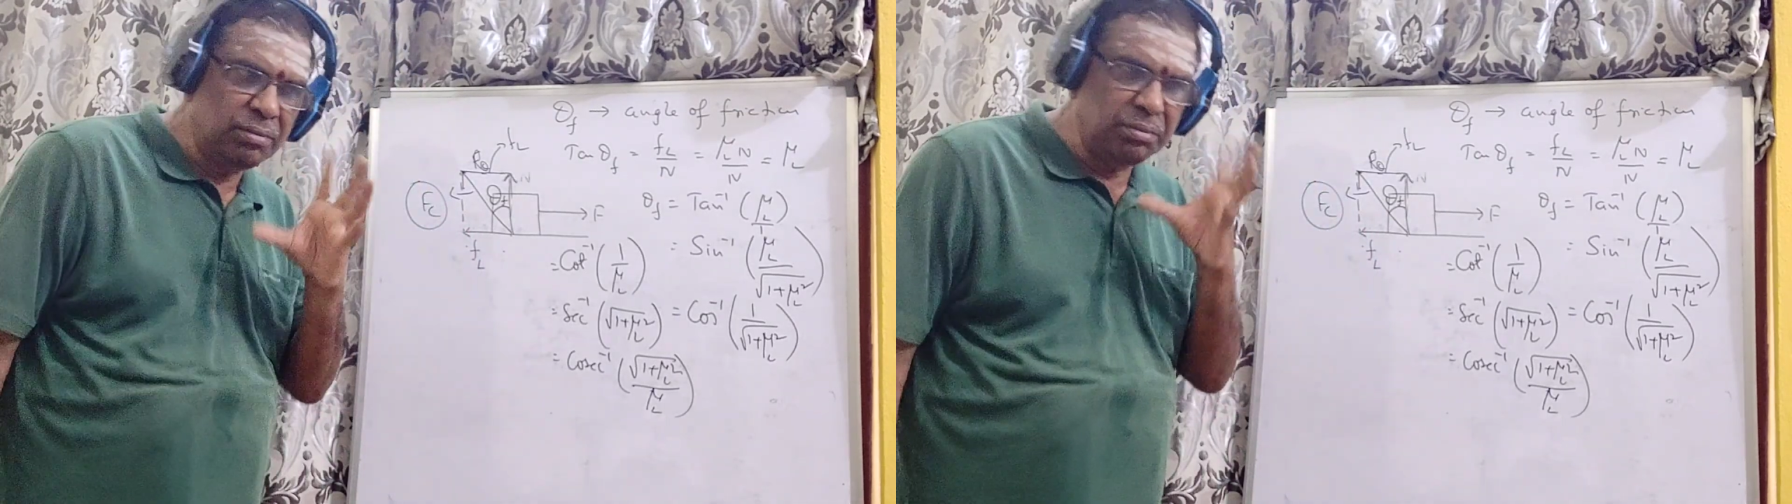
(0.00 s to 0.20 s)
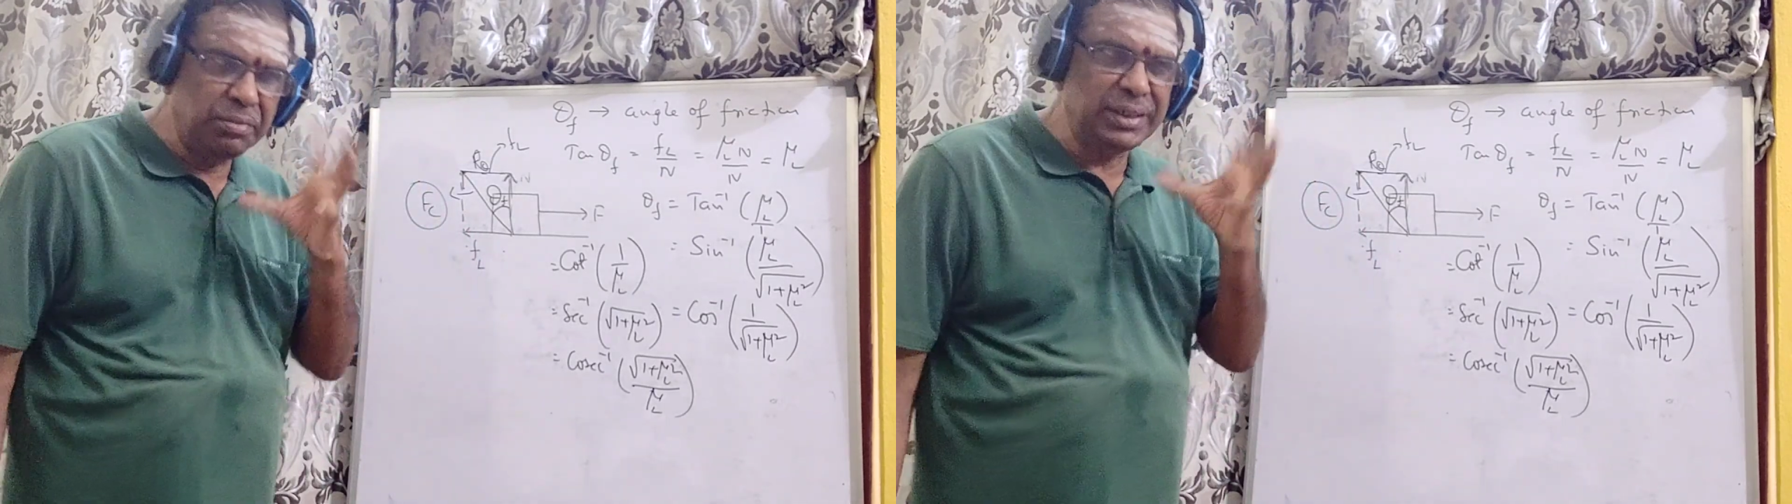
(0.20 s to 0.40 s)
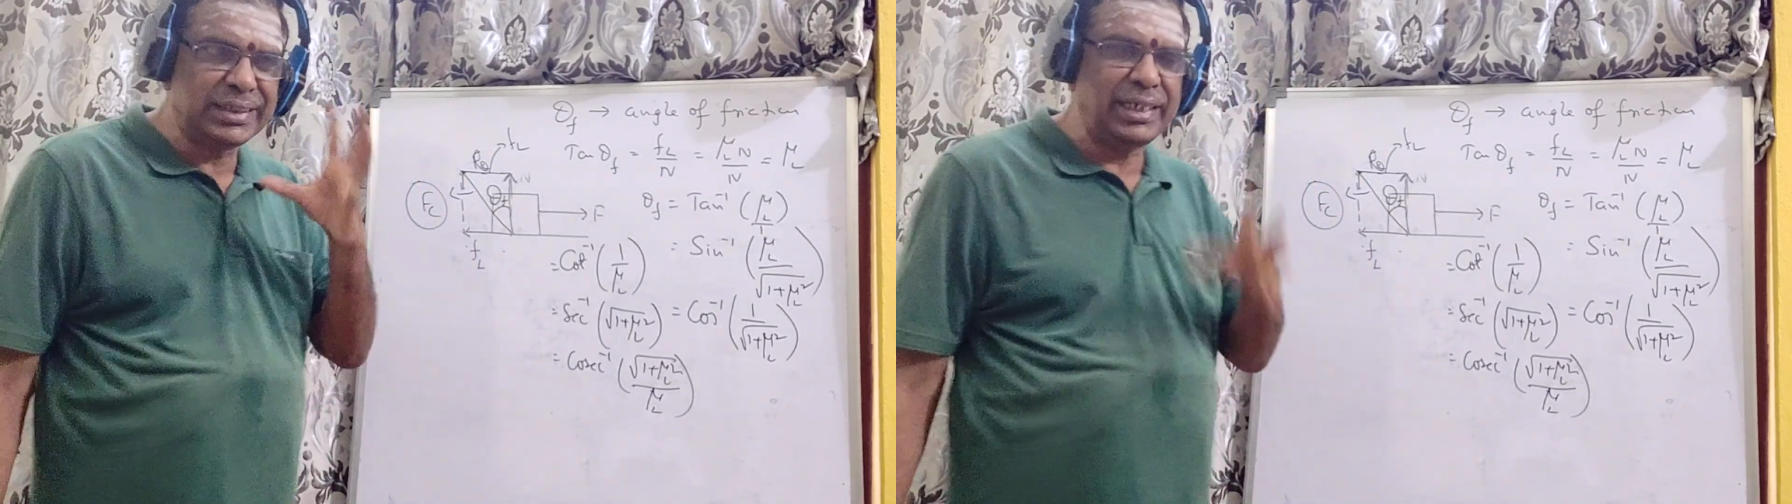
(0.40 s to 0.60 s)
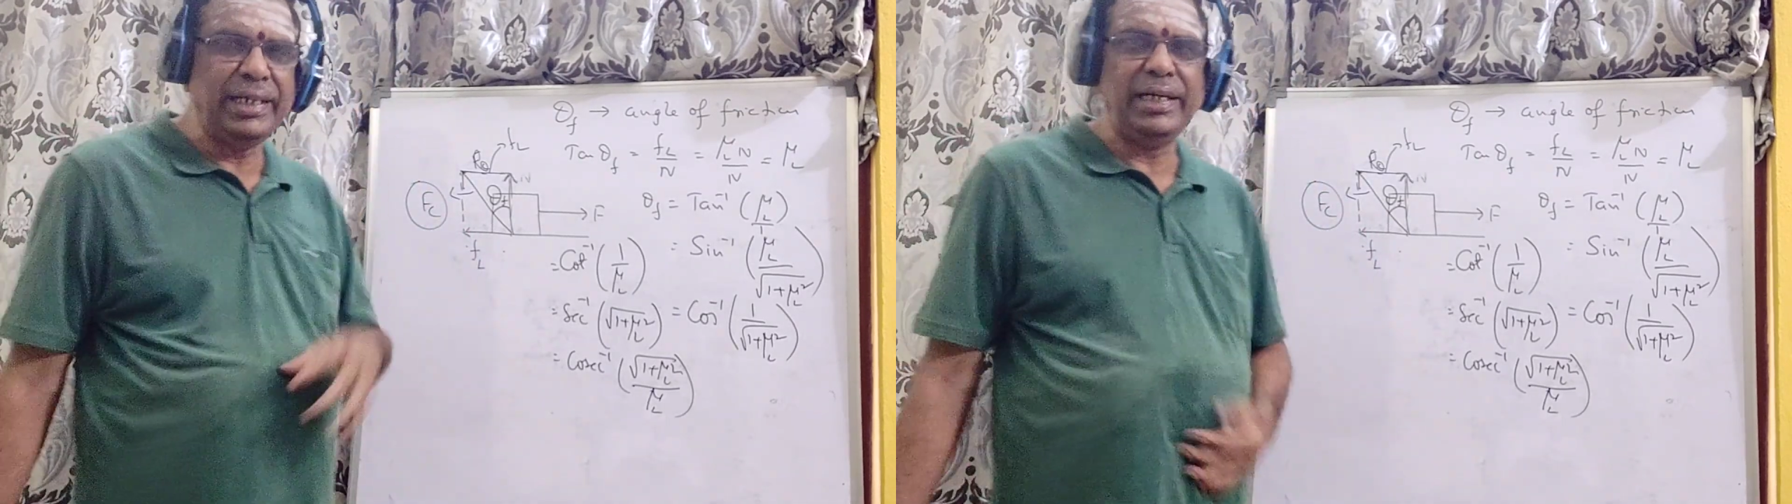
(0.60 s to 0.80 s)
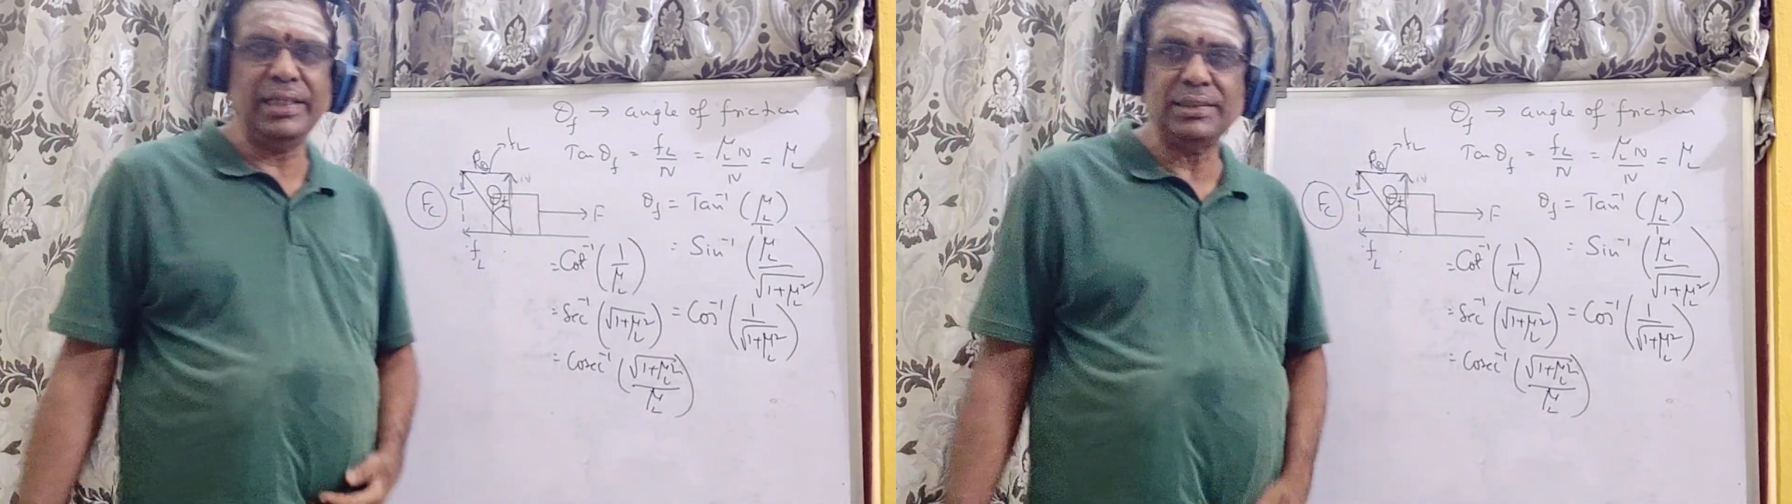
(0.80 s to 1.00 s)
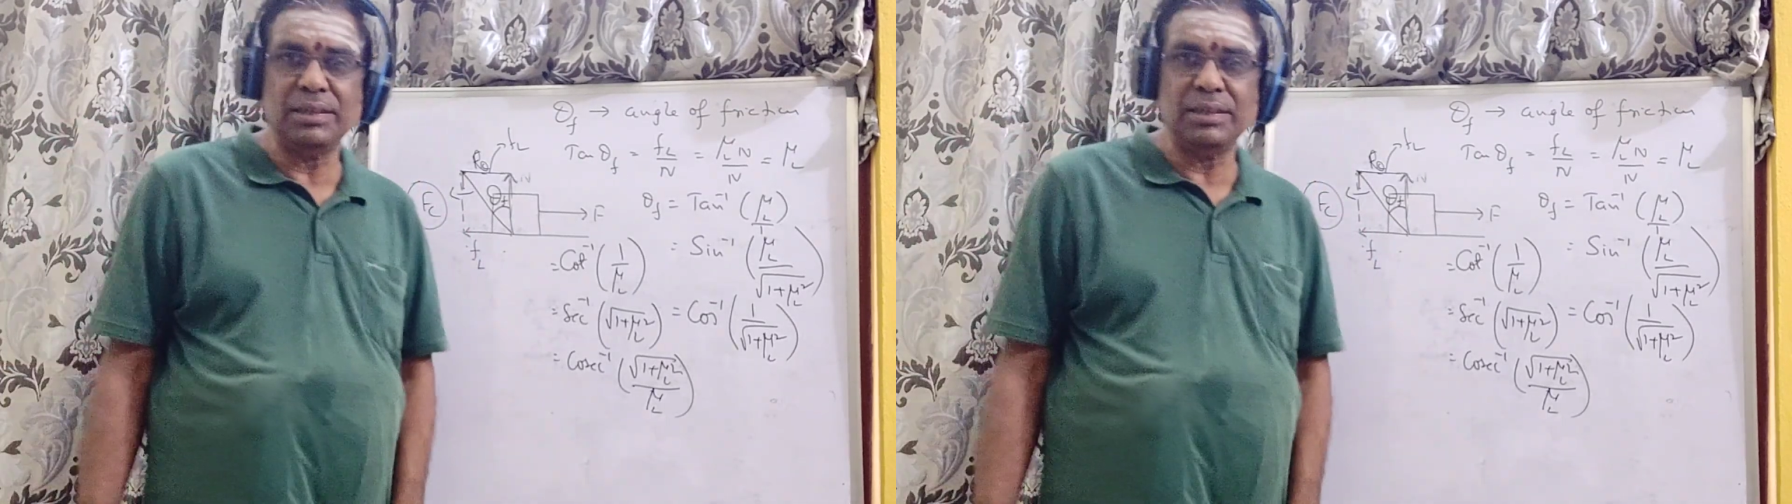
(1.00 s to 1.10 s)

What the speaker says: misleading